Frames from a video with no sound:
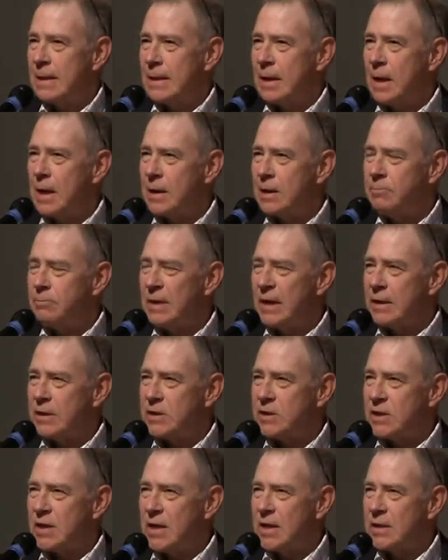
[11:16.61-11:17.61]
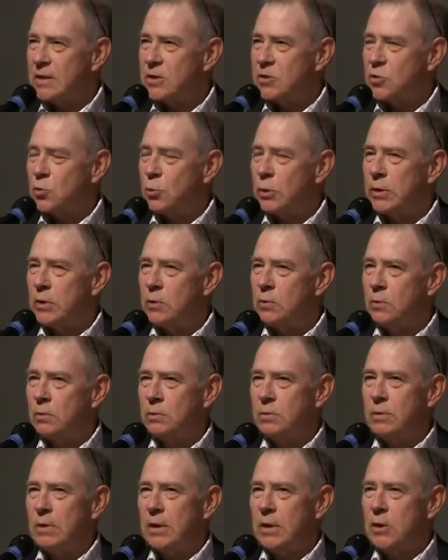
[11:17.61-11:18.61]
kind of makes sense when
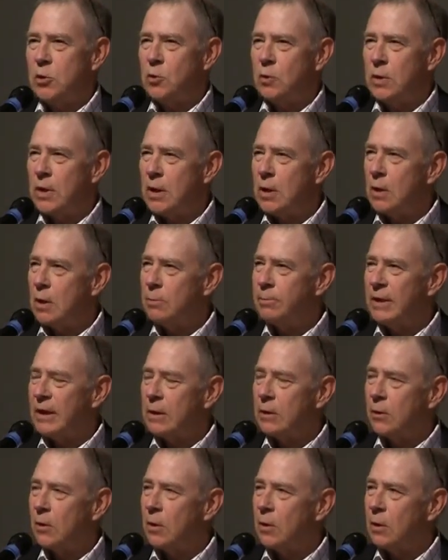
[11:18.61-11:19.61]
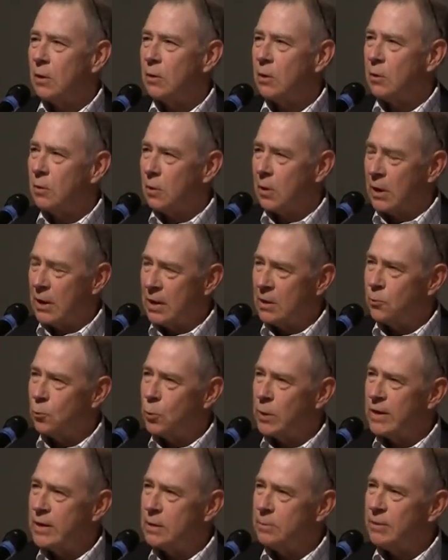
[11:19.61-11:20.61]
you hear about and
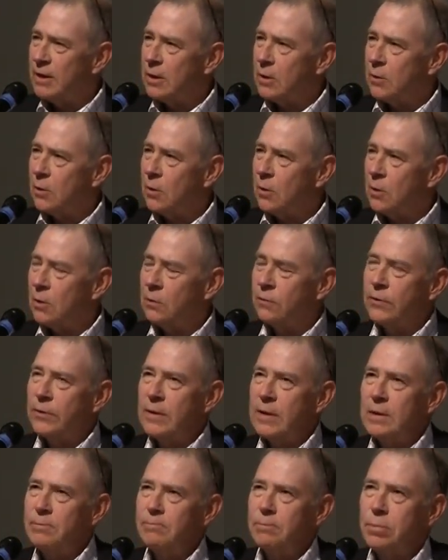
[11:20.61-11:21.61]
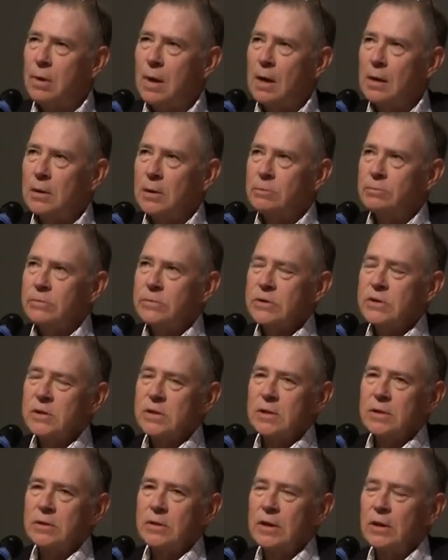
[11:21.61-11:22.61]
read about all the problems,
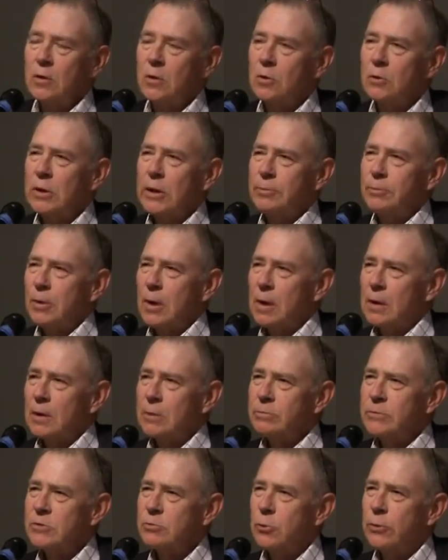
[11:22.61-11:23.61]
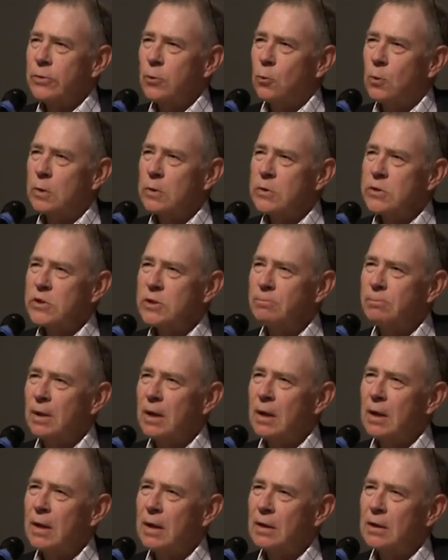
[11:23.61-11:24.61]
the early problems with water supply.